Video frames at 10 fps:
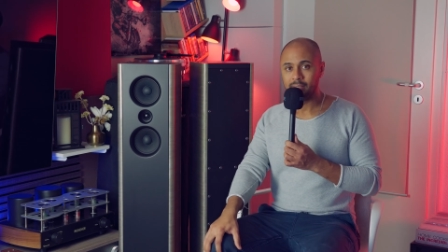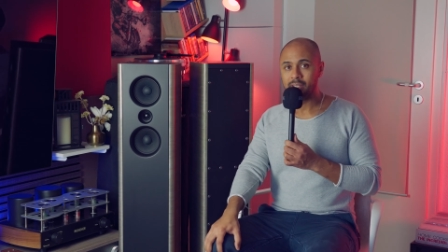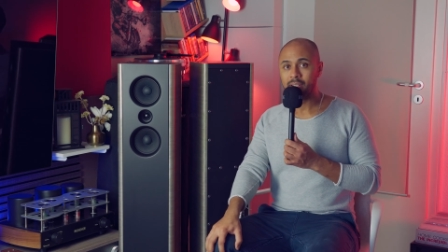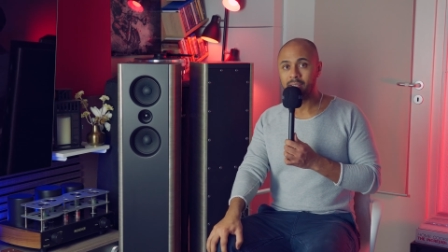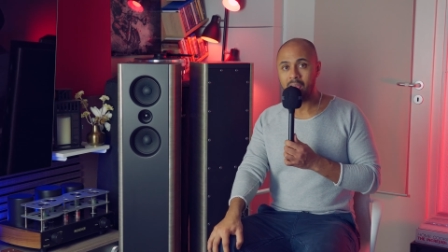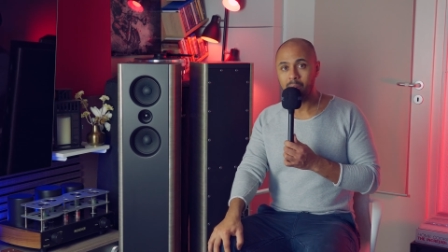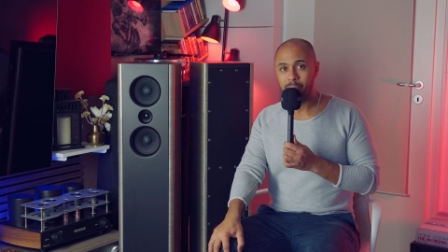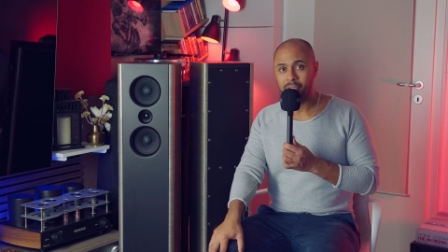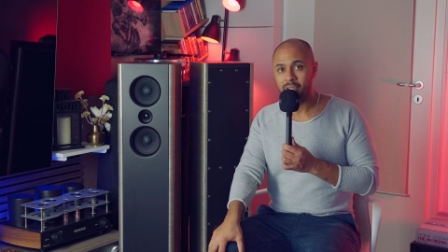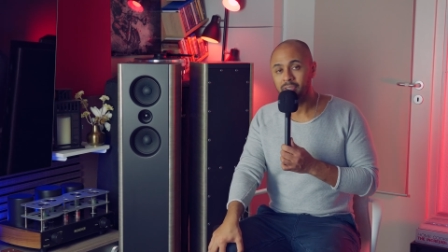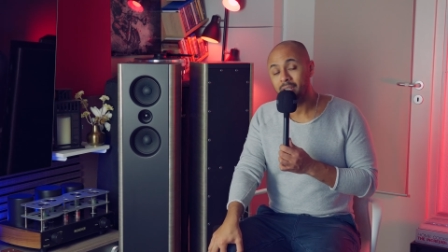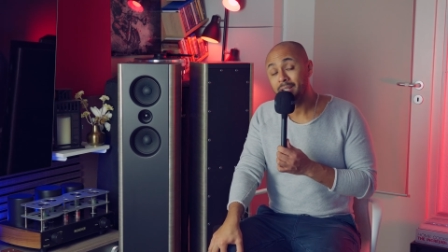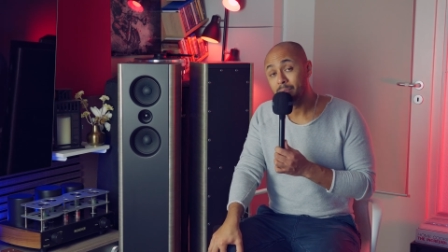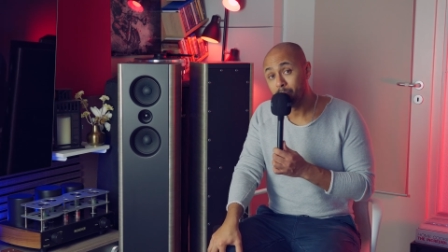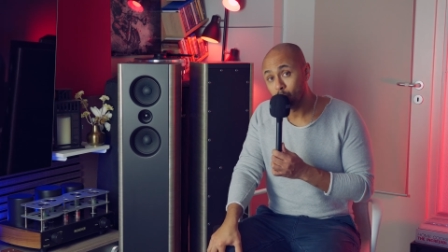Didn't help, didn't
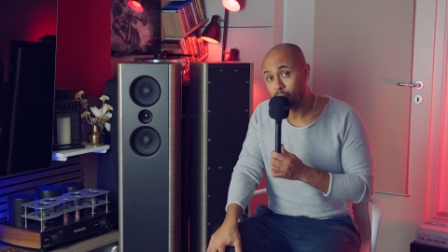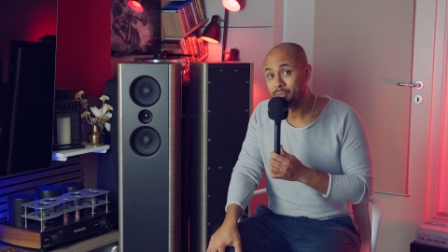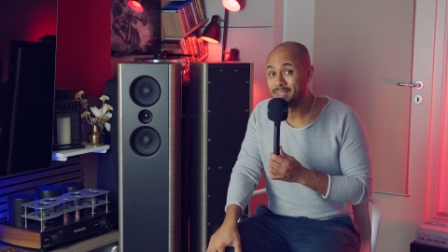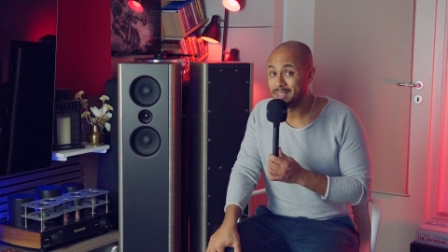improve the